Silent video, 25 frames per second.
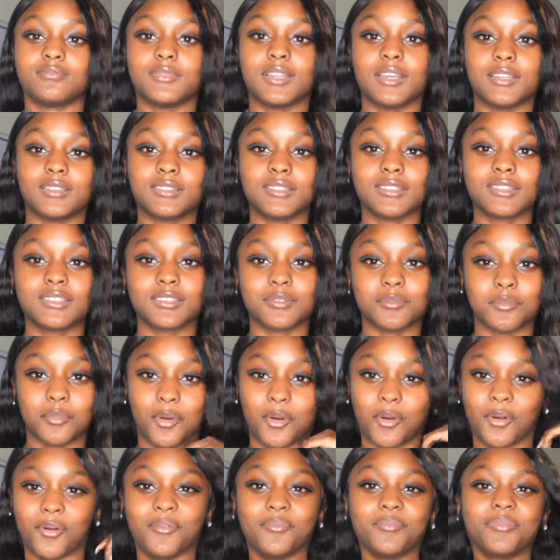It's a
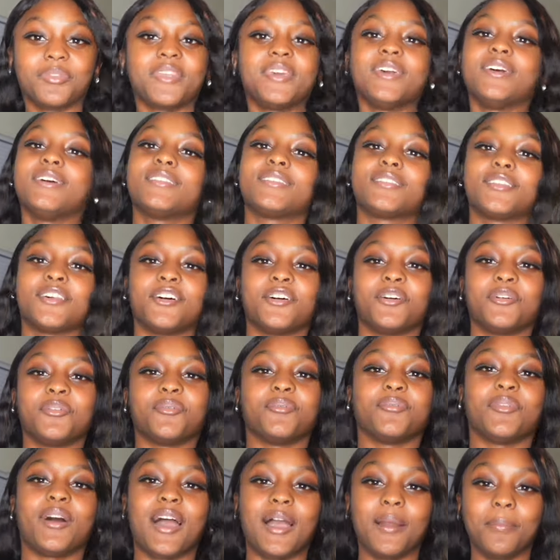small. So
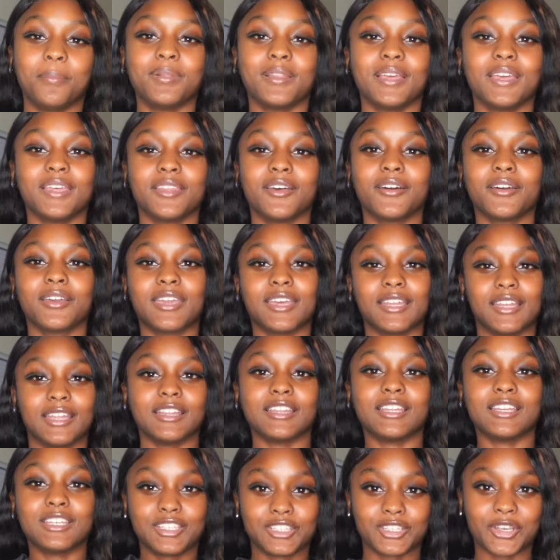I plan on getting
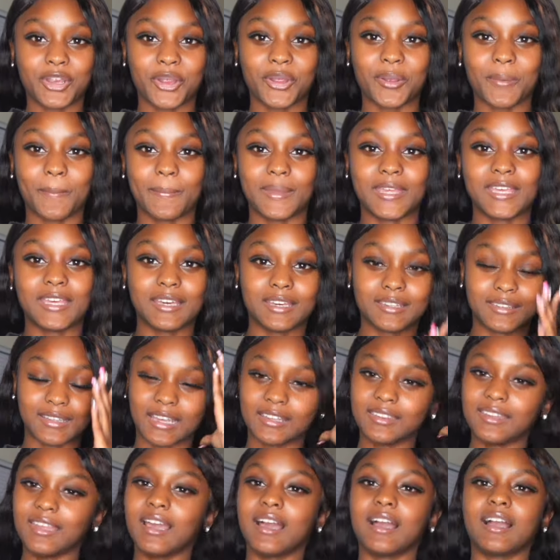this shirt because I
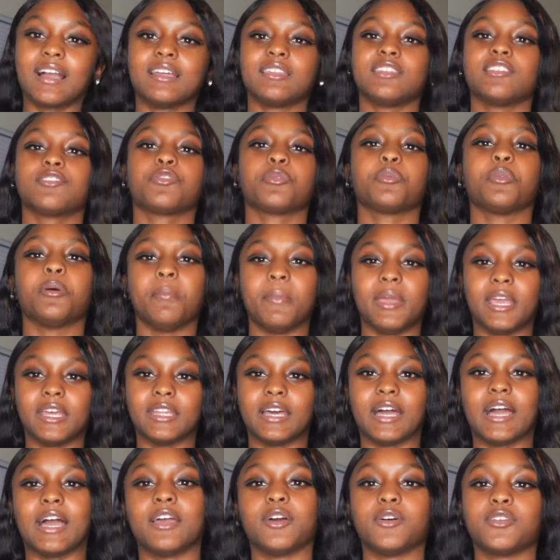think I got this from the men
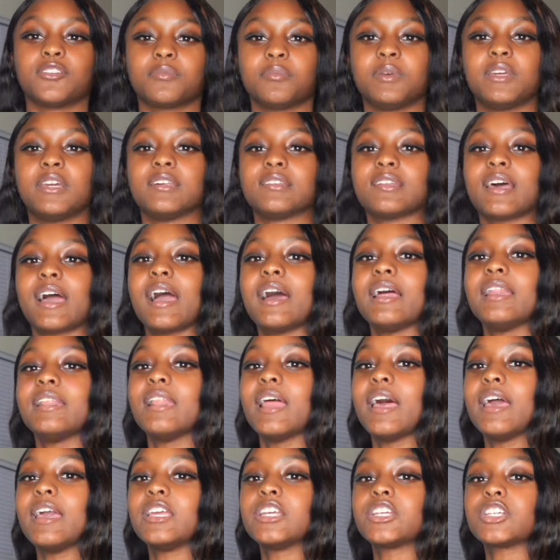aisles, because I
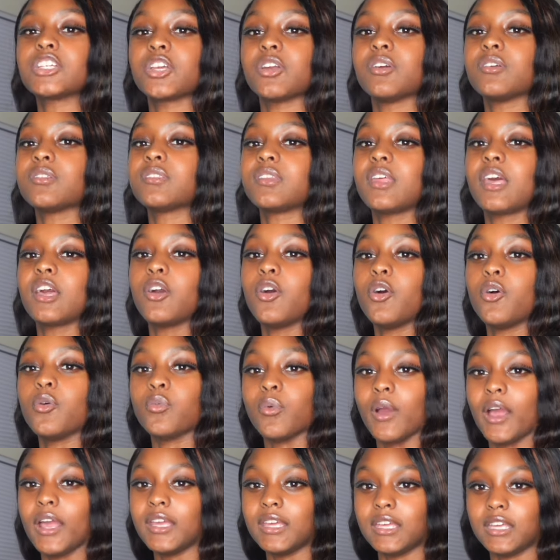like shirts that go
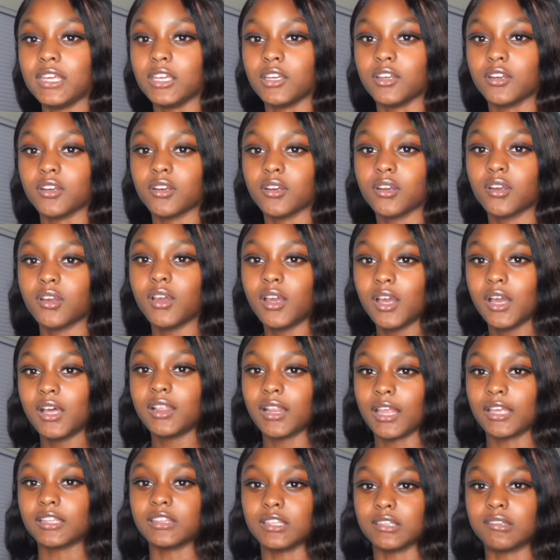right here.
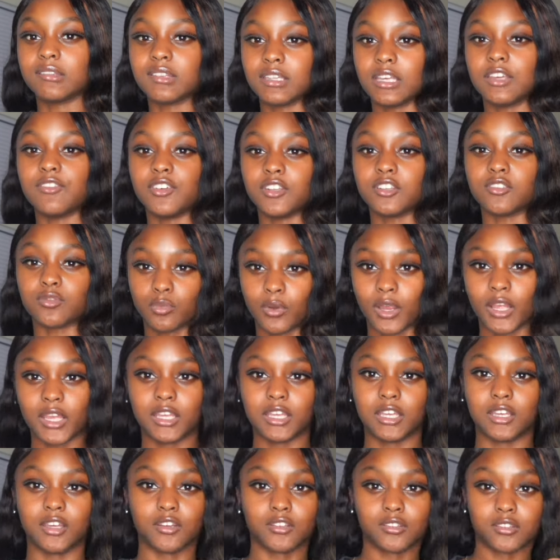Like the sleeve is right
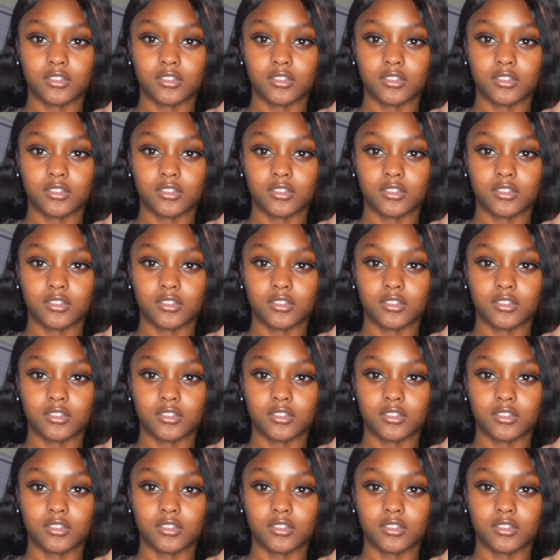here.